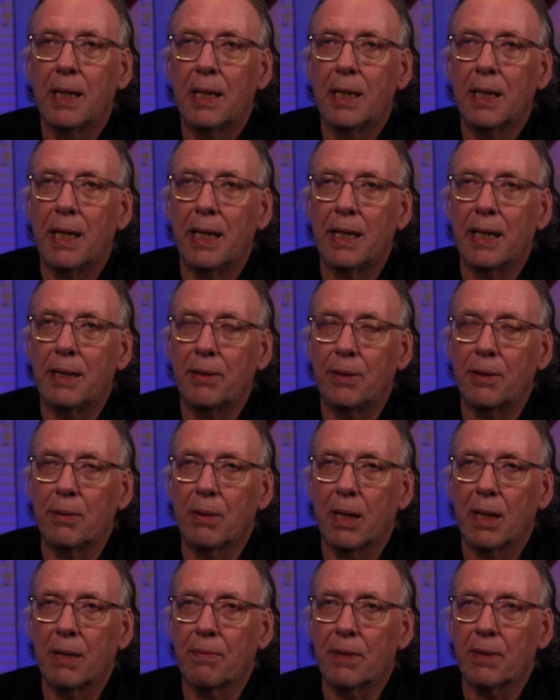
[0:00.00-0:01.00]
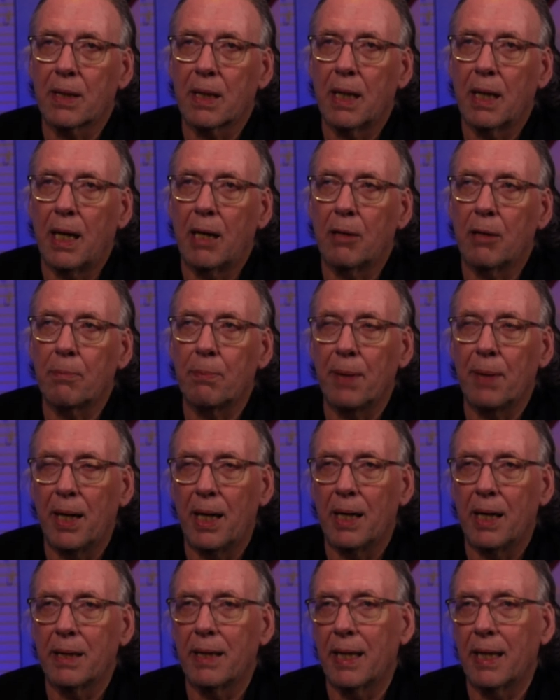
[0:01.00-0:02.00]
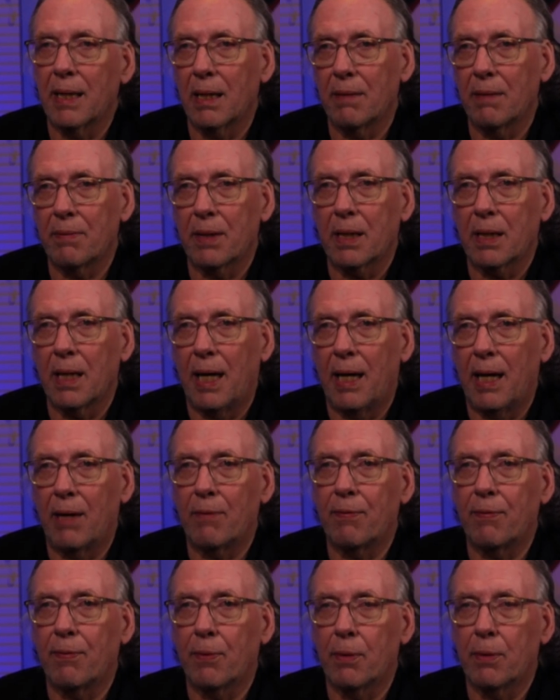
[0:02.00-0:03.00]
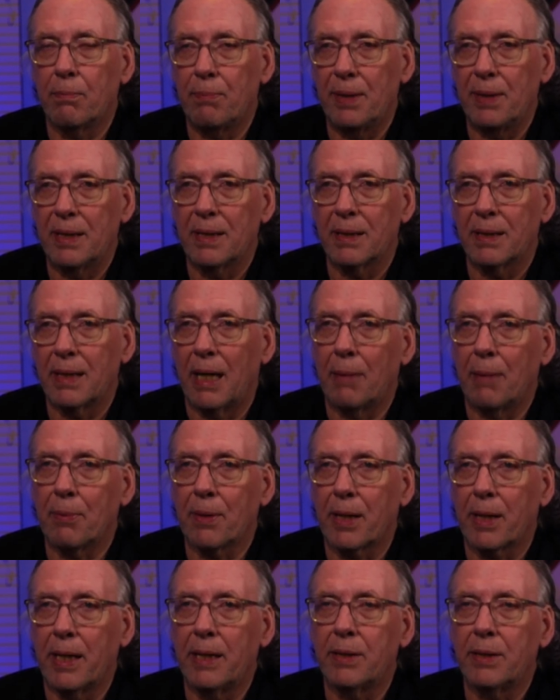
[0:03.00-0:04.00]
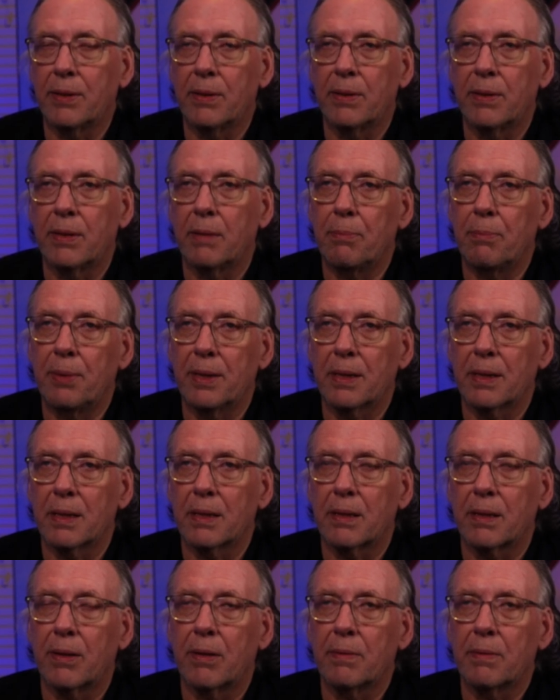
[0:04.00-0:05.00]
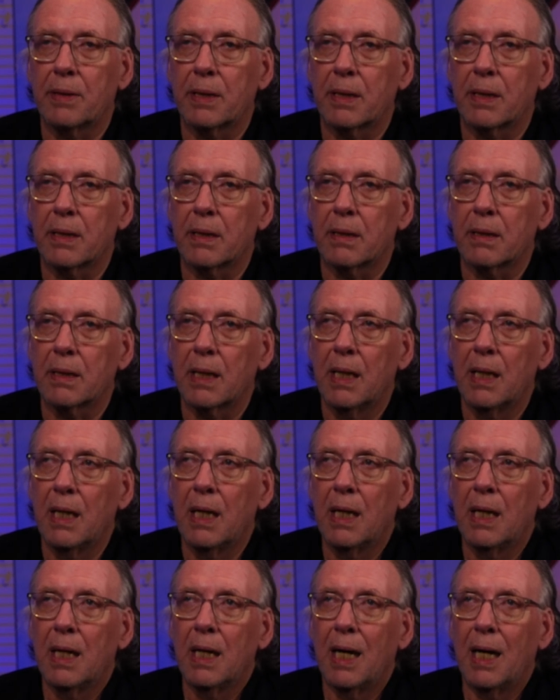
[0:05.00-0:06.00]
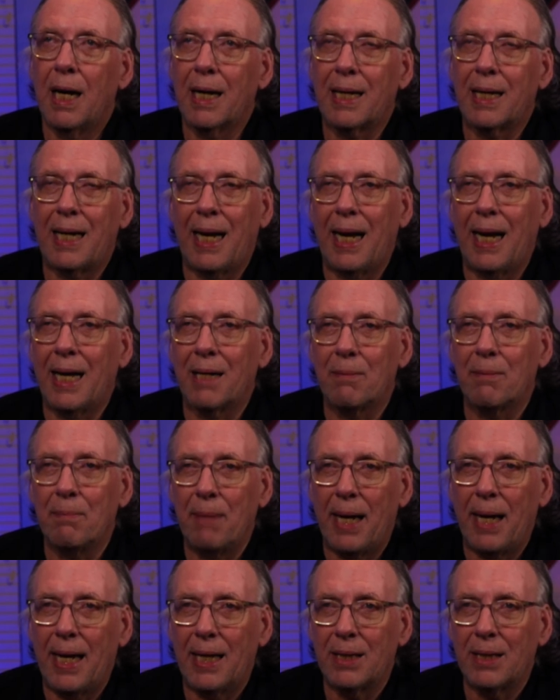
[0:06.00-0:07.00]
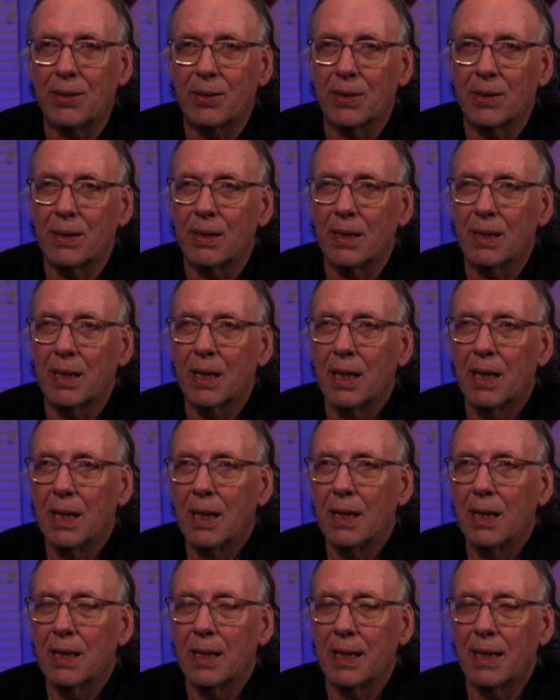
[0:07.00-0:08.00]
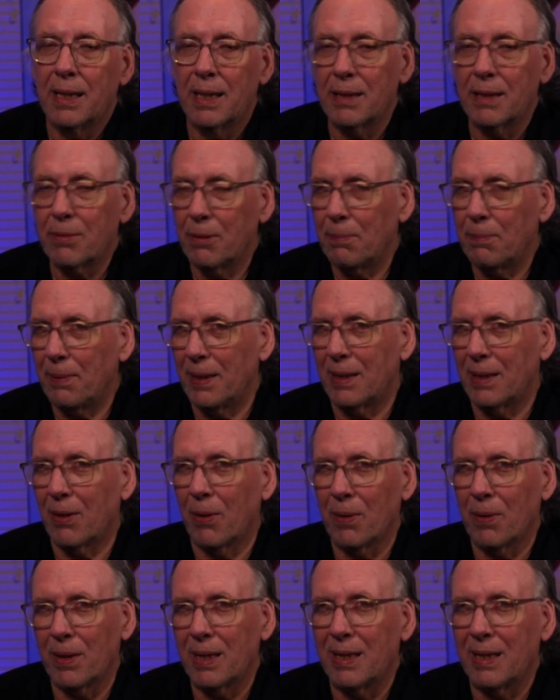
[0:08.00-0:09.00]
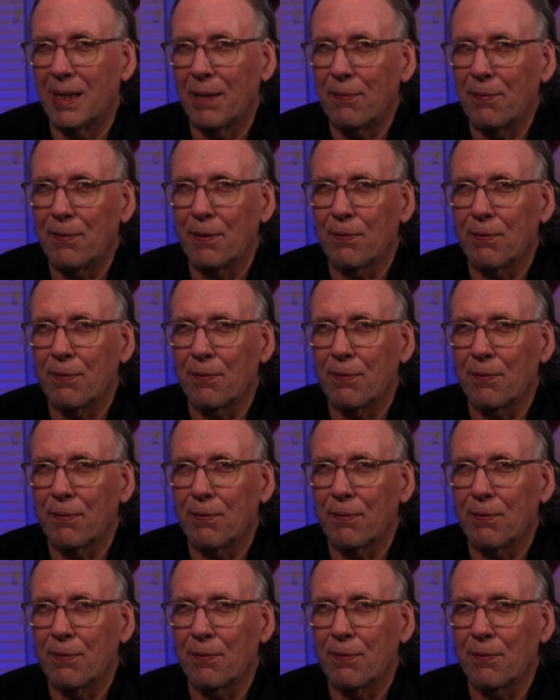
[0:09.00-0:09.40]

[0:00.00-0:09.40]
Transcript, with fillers: they do love the cloud, but they love the cloud for business applications and business services. I can't imagine that this would be totally different